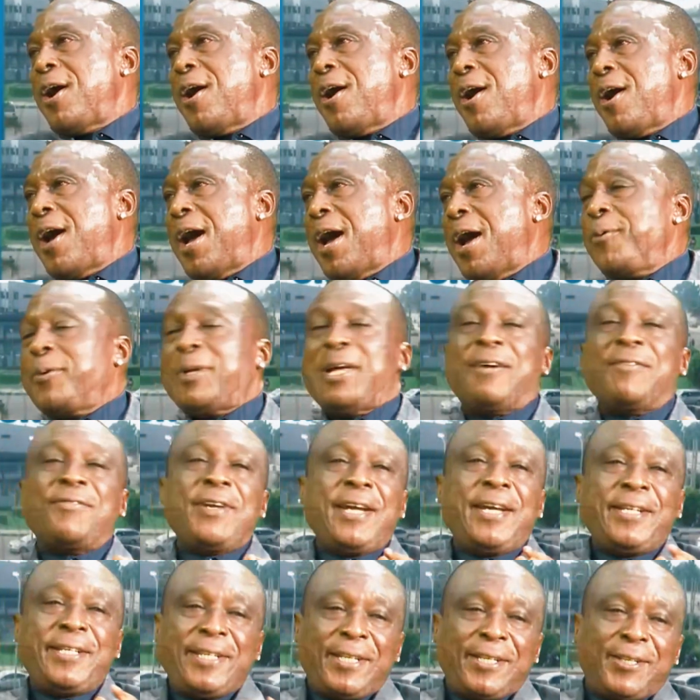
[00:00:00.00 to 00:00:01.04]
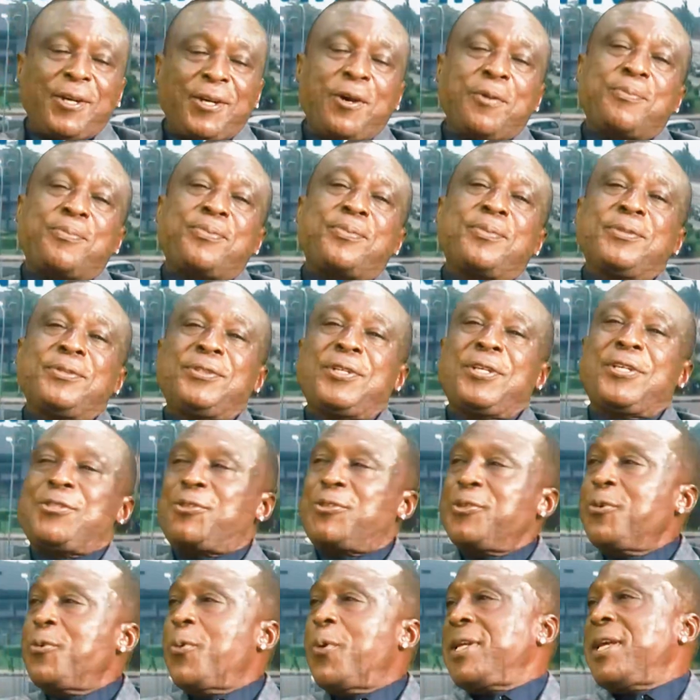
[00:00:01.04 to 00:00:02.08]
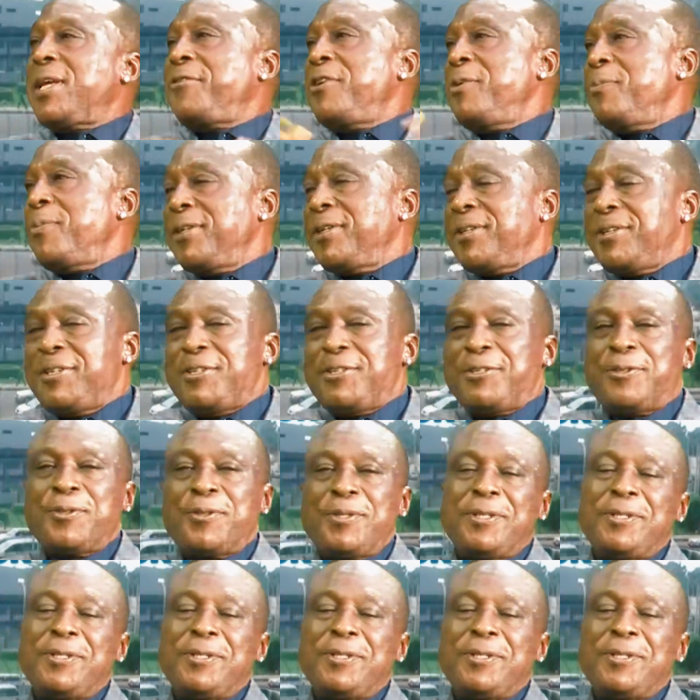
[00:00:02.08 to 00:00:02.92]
I would have ended up just doing what everybody is doing.